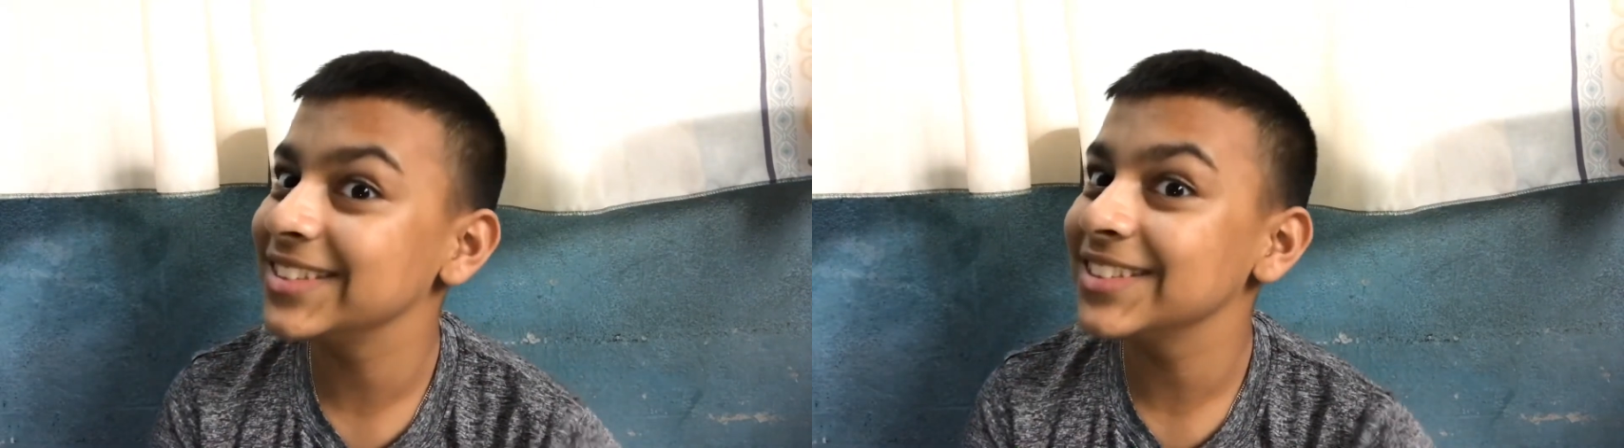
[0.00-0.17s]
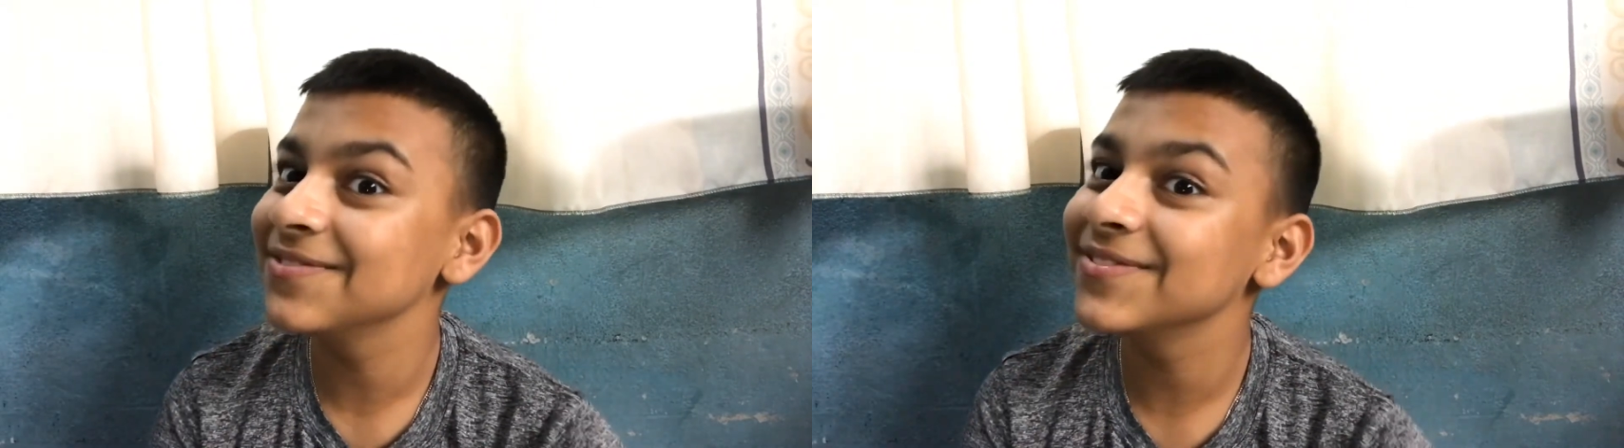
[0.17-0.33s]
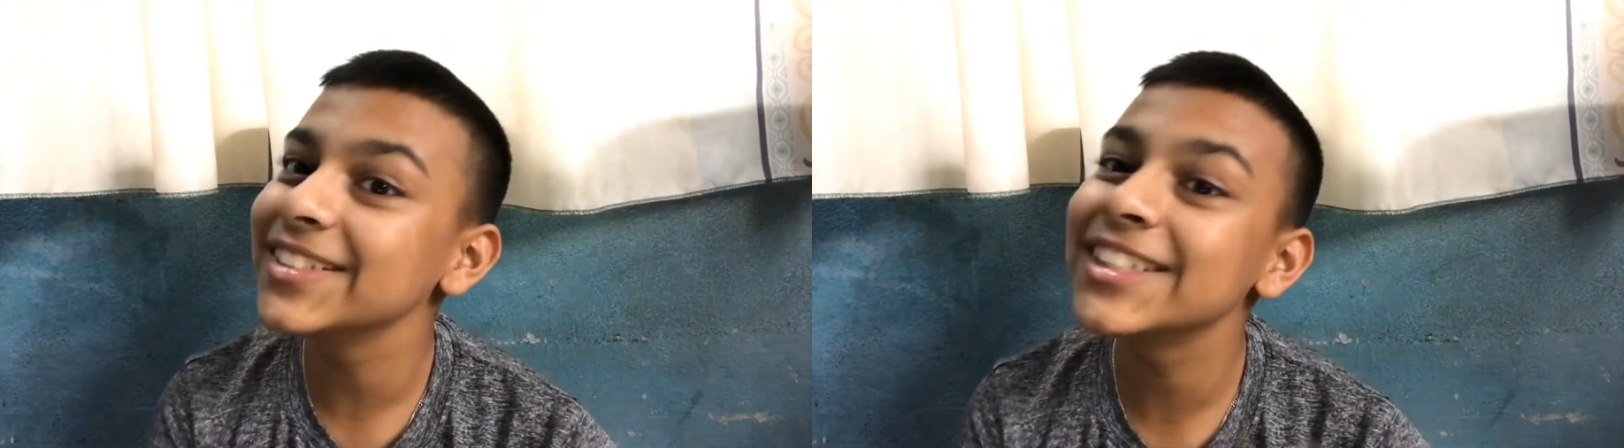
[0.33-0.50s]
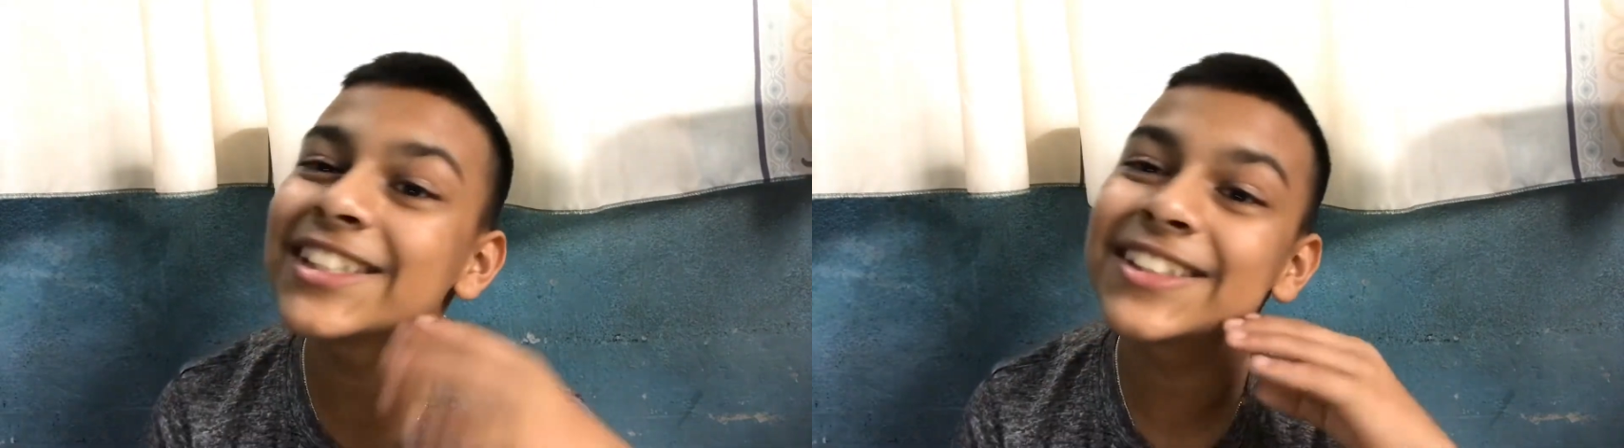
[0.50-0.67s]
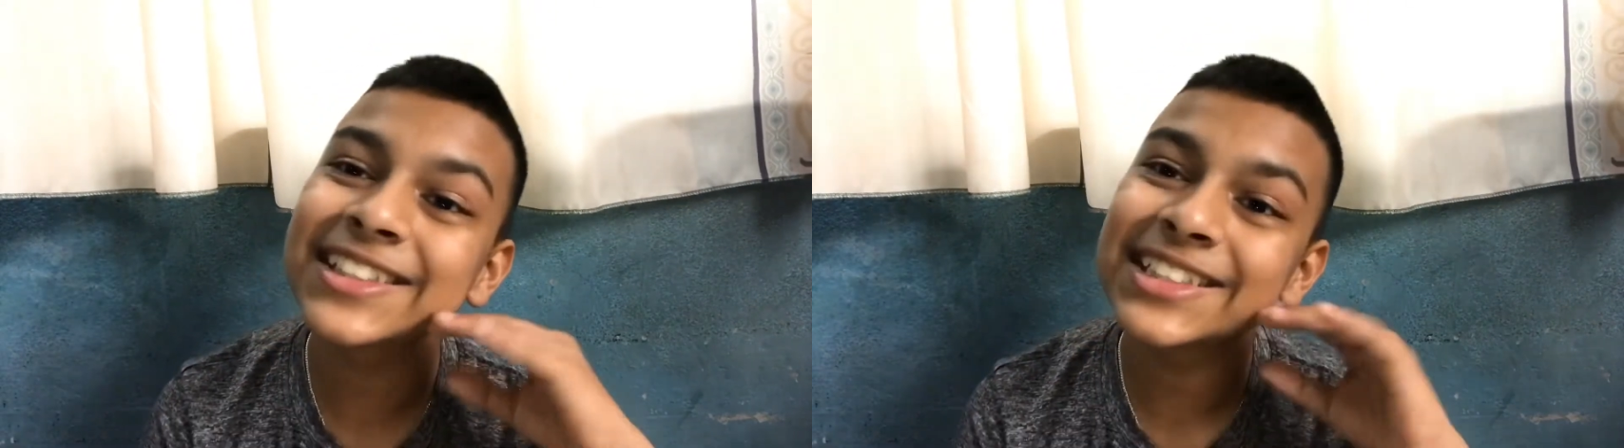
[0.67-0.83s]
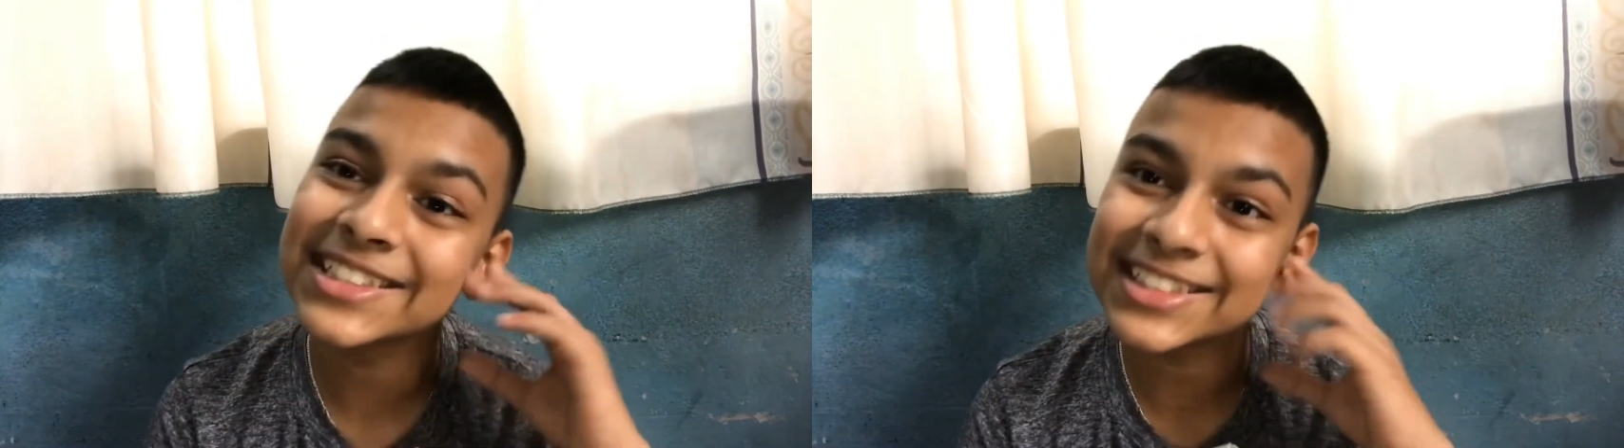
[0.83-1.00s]

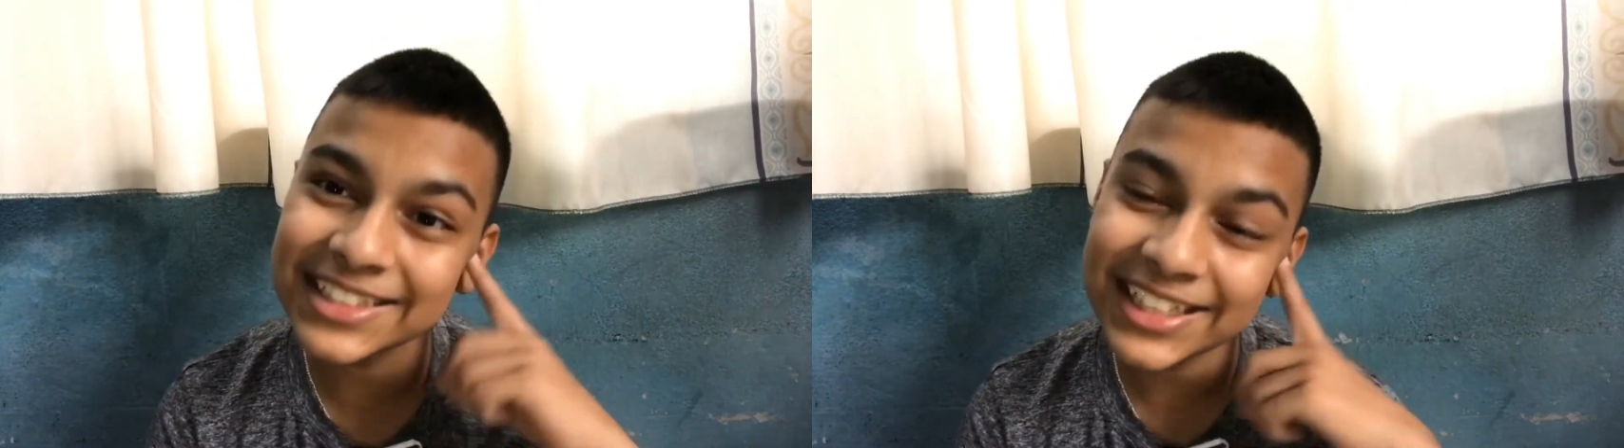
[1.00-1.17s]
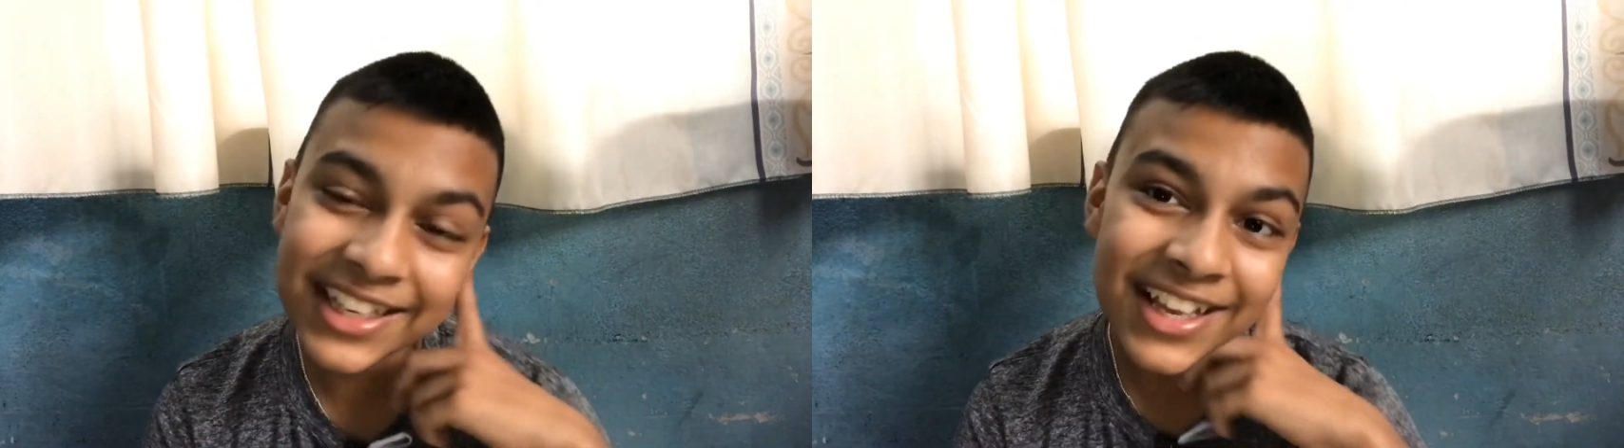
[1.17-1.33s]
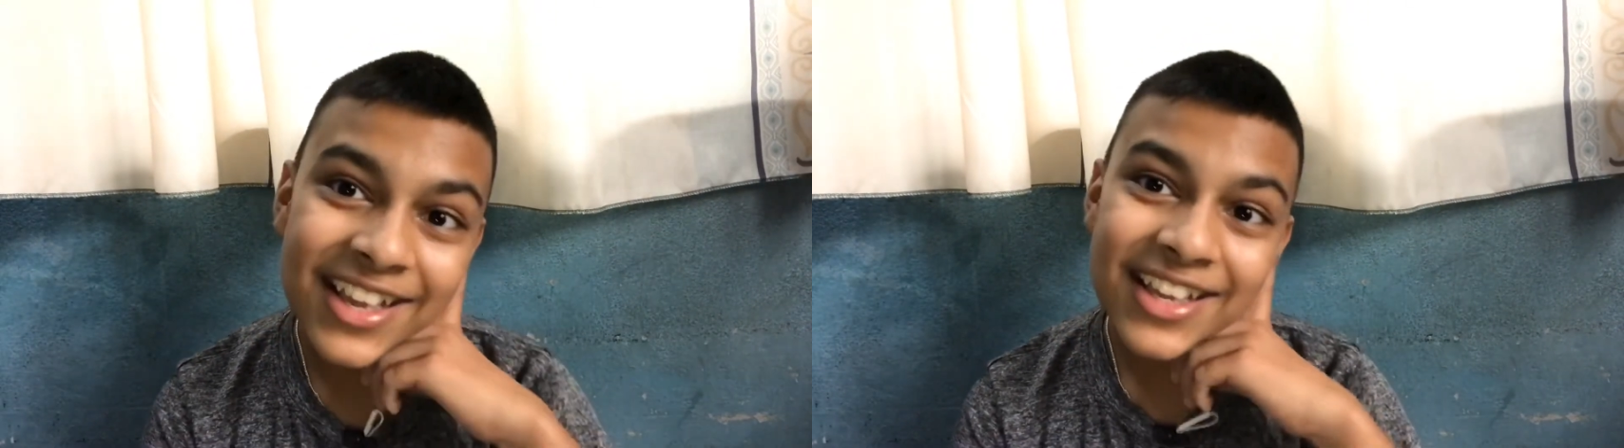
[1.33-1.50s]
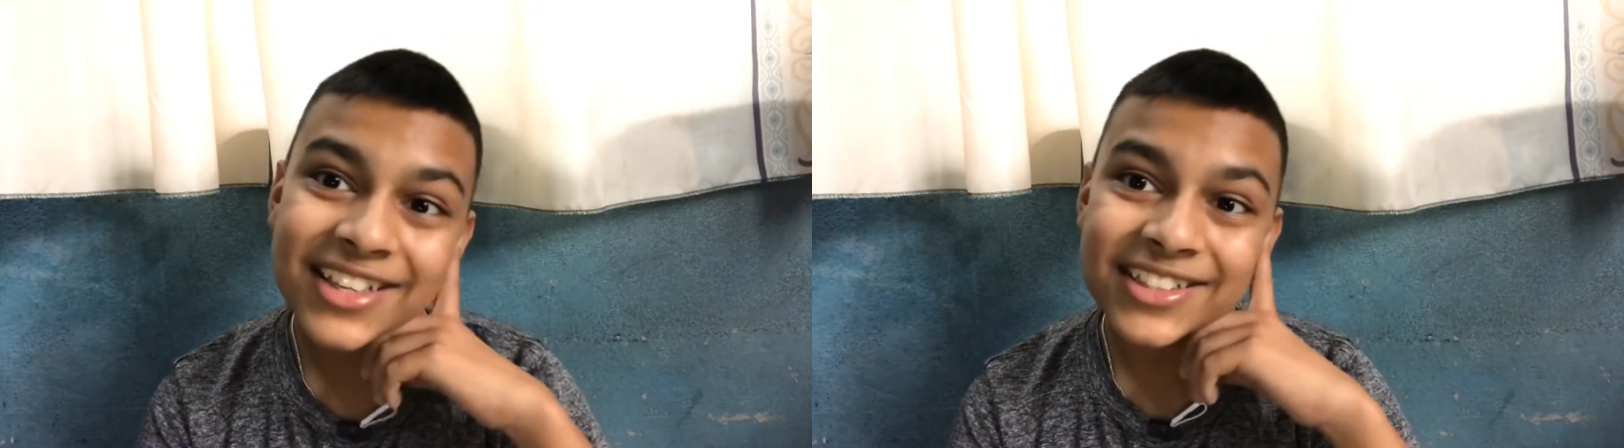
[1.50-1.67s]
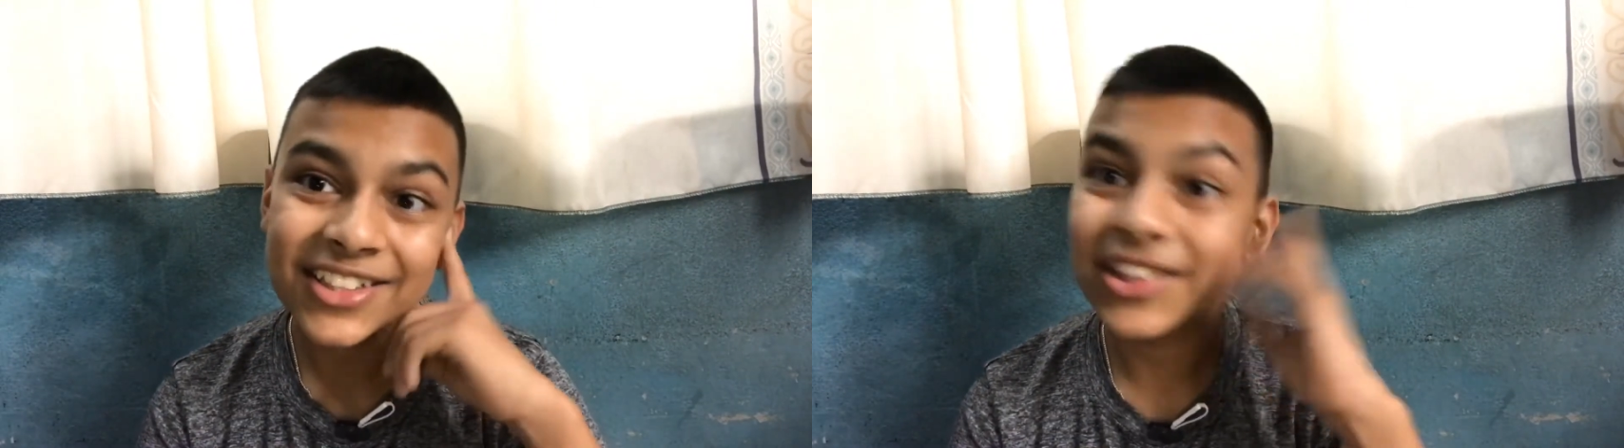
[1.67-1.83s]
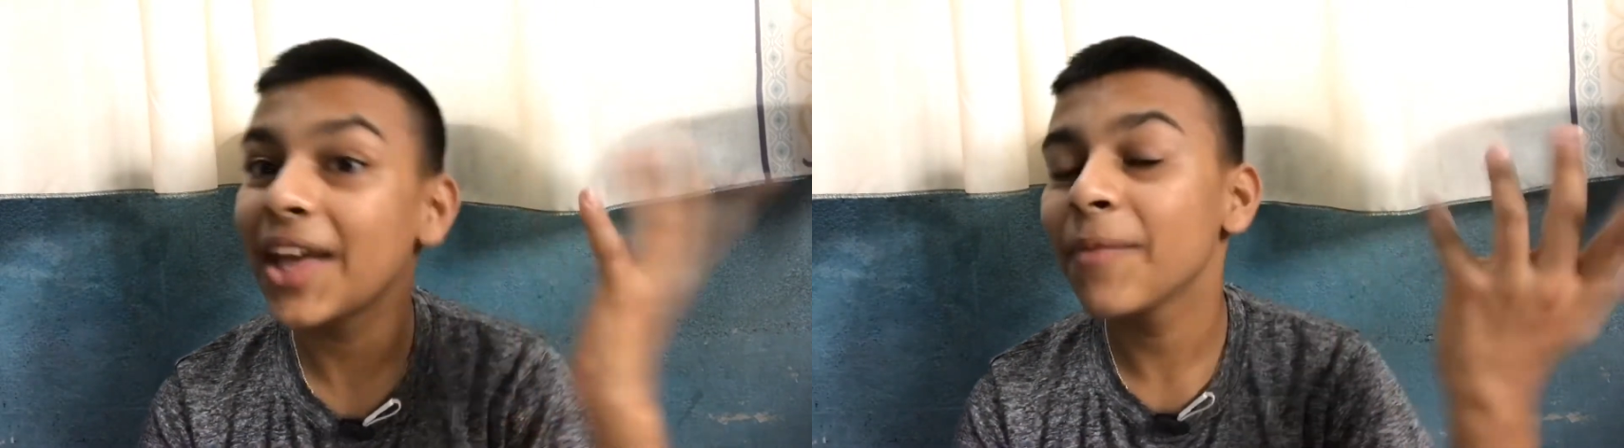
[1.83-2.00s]
embarrassing.
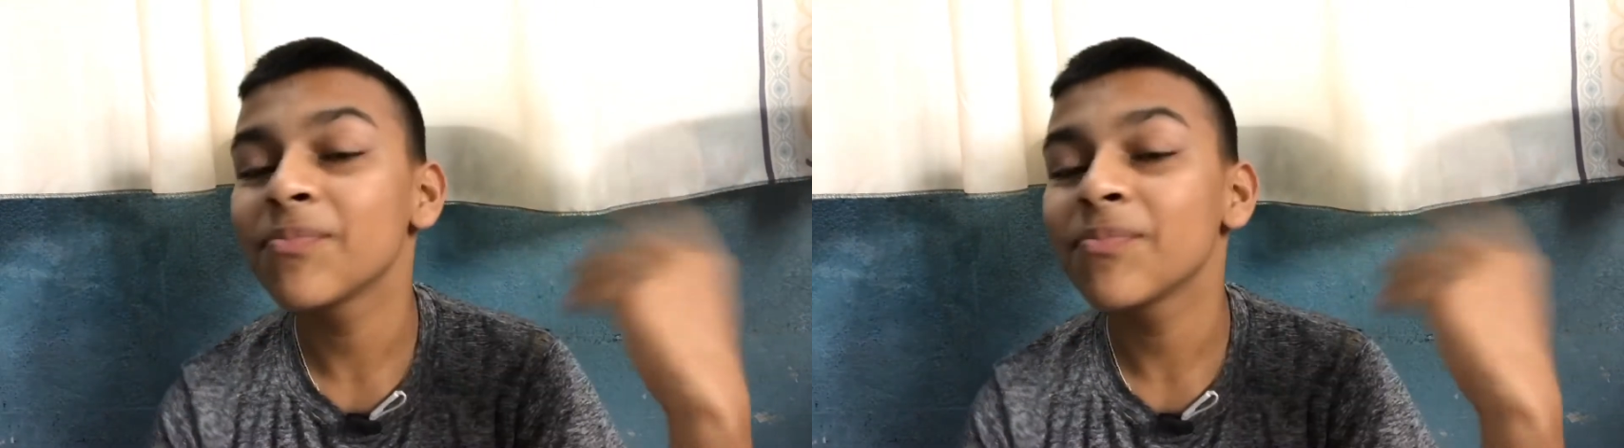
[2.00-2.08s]
So yeah,